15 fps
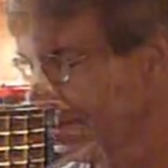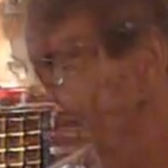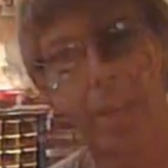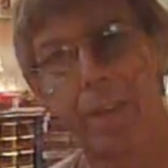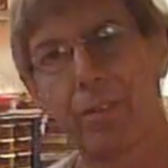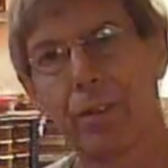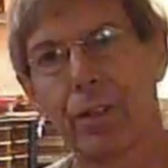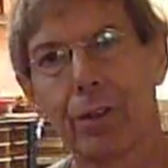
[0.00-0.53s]
I
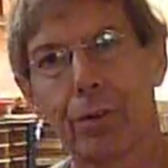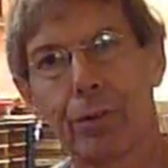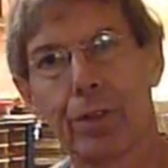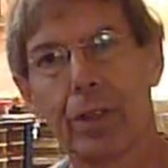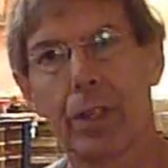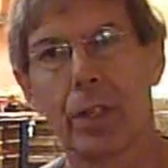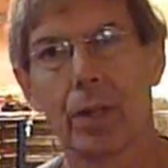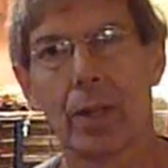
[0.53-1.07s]
have another
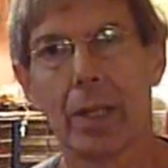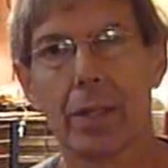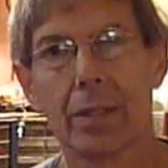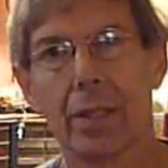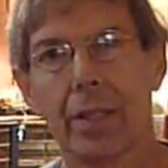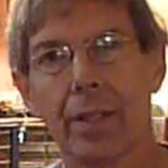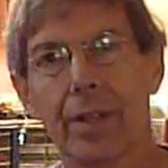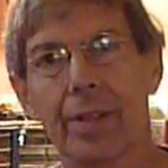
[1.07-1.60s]
video
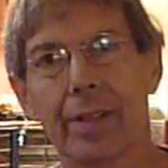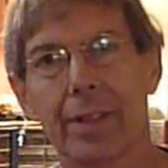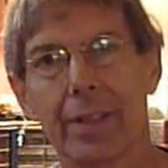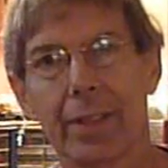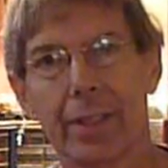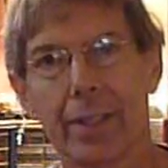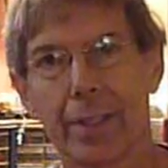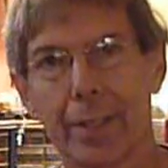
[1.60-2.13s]
out there
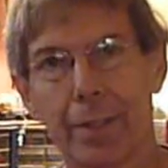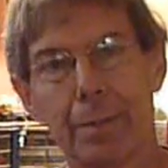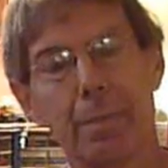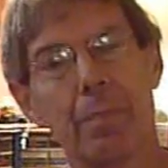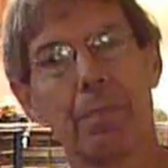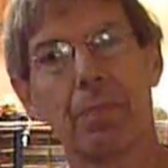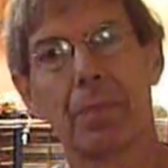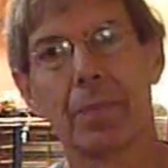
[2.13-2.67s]

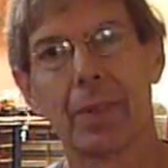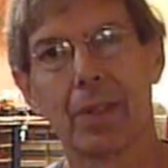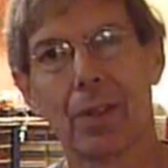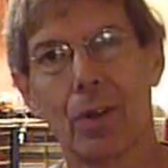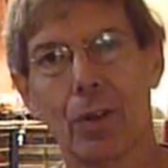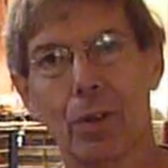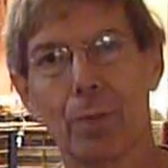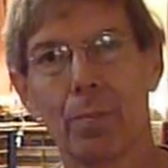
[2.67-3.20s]

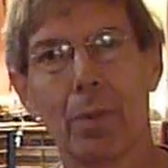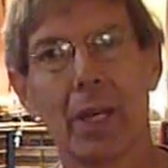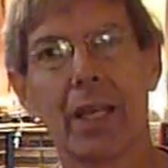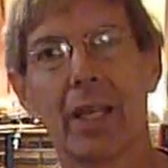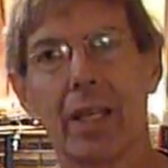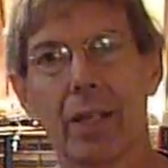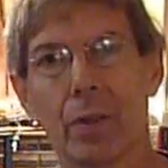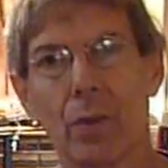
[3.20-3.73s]
called
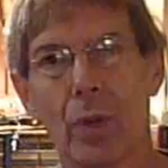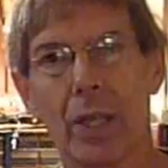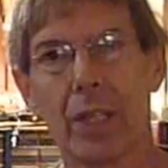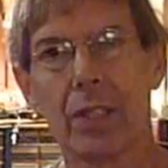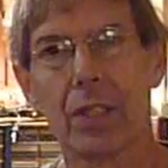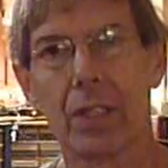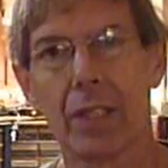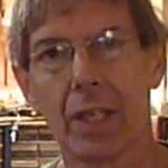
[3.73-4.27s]
Making a
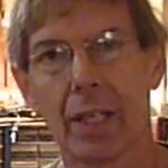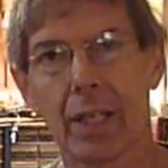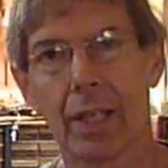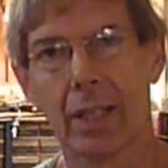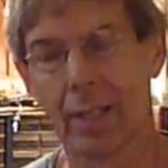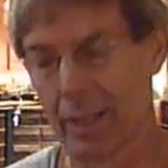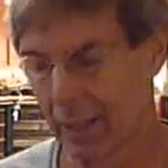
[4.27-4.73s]
Rain Stick,